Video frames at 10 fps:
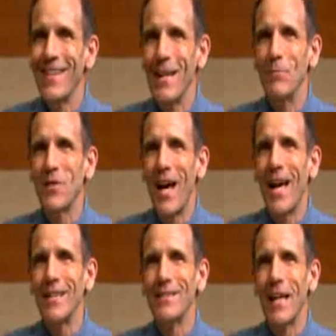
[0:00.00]
Kim
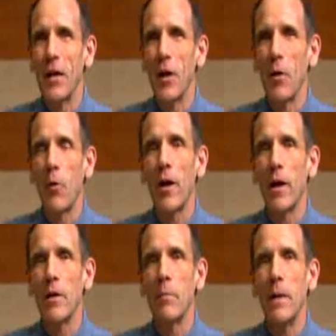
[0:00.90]
Saenz, and we're
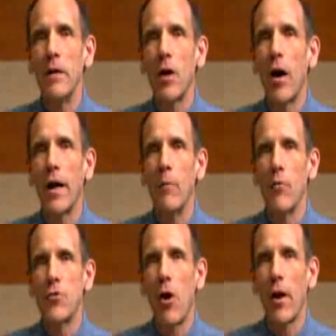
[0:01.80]
going to be talking
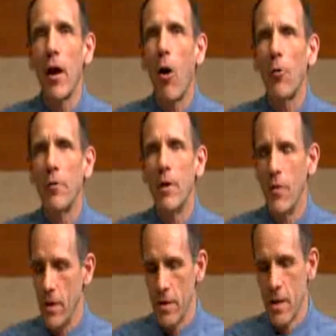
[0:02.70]
with Charlie Alderman,
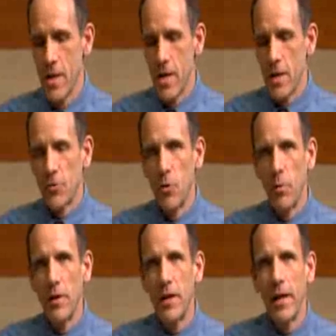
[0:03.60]
the
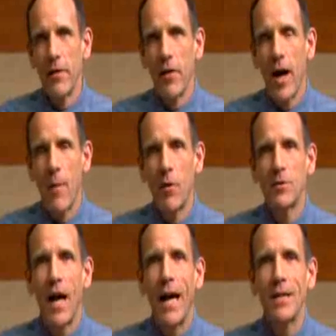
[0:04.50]
superintendent of the
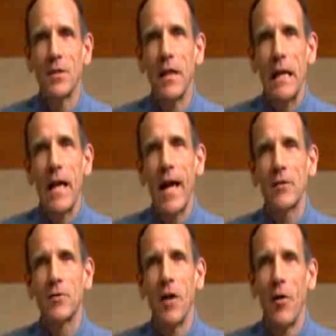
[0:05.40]
Commerce ISD,
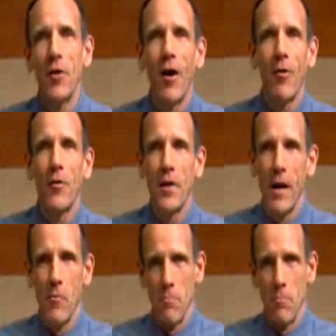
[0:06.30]
next on Talk of the Town.